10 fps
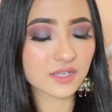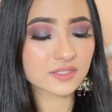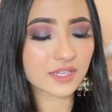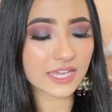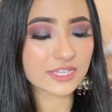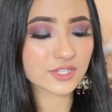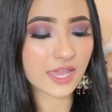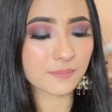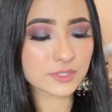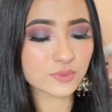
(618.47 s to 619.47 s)
Does the age
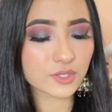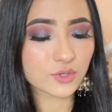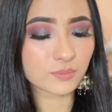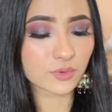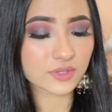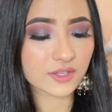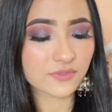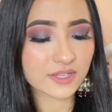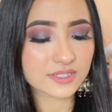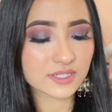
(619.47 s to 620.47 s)
gap between you both
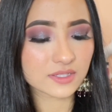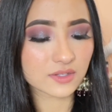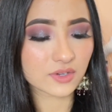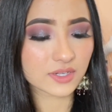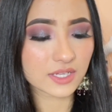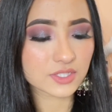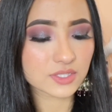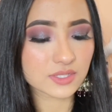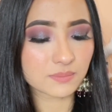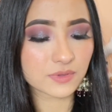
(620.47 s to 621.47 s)
affected your
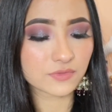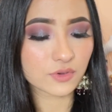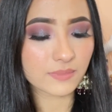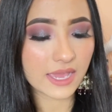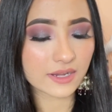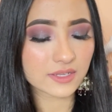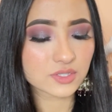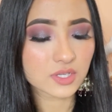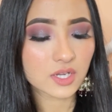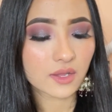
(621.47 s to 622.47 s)
relationship before
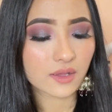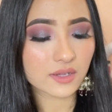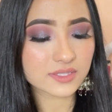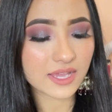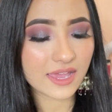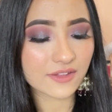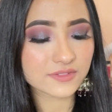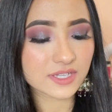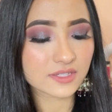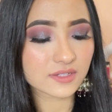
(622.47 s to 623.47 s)
marriage? Because I have
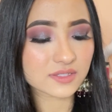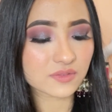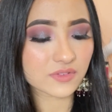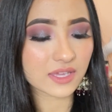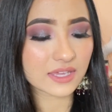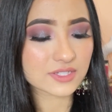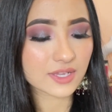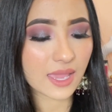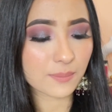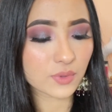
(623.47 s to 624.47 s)
10 years of age
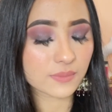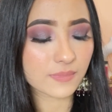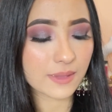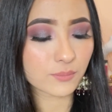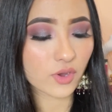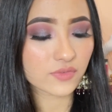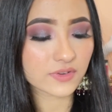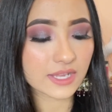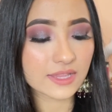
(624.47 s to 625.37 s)
gap with my boyfriend.